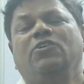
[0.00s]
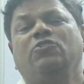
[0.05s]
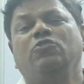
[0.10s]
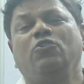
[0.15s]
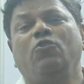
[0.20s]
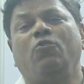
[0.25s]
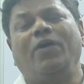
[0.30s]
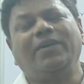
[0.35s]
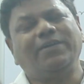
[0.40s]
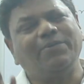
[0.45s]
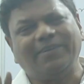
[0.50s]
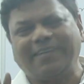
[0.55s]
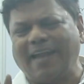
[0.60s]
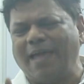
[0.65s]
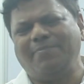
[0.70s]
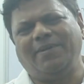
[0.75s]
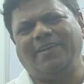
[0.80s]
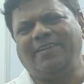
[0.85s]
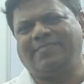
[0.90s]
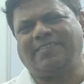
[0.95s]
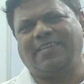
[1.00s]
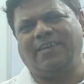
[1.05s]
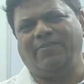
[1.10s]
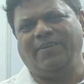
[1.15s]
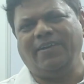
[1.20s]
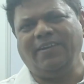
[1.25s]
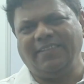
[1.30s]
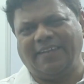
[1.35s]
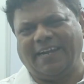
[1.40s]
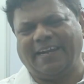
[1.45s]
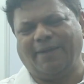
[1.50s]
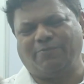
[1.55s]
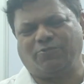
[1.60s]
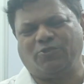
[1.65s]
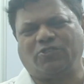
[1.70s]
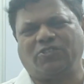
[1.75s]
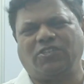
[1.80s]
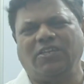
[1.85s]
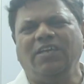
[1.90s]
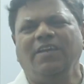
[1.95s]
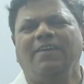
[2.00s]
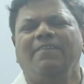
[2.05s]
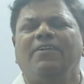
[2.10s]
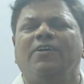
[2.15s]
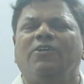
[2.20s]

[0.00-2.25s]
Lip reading: So whatever timing is given, that I have to see.